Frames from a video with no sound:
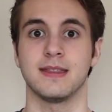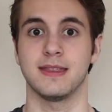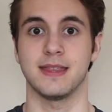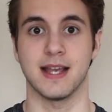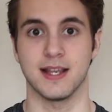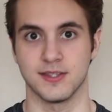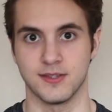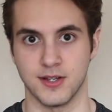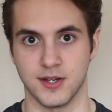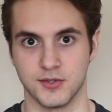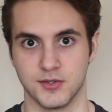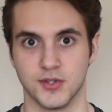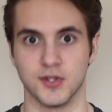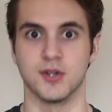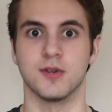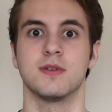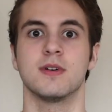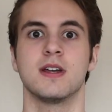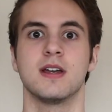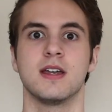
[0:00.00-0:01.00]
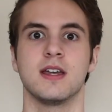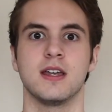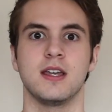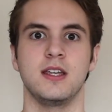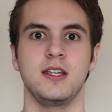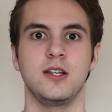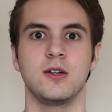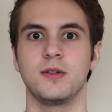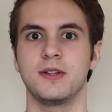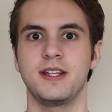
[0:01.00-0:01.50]
That's not true.
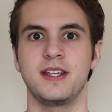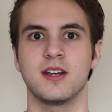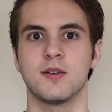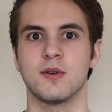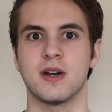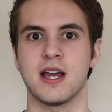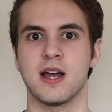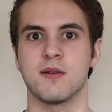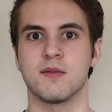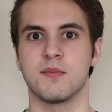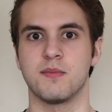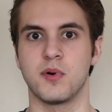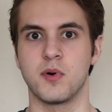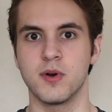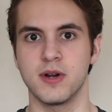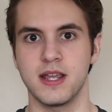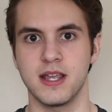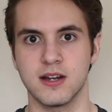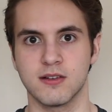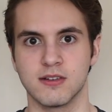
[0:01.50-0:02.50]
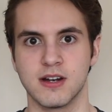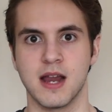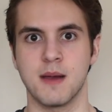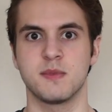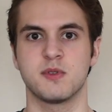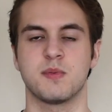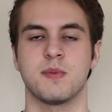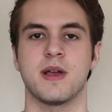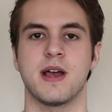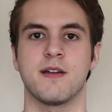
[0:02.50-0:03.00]
You only need around 0.8
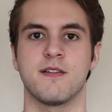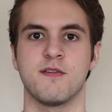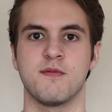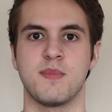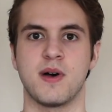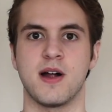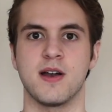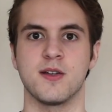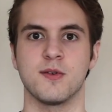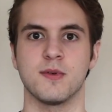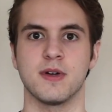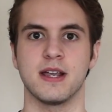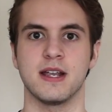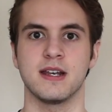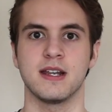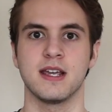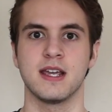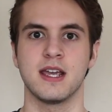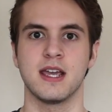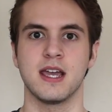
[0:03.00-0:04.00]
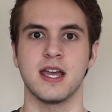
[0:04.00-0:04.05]
grams per pound of body weight.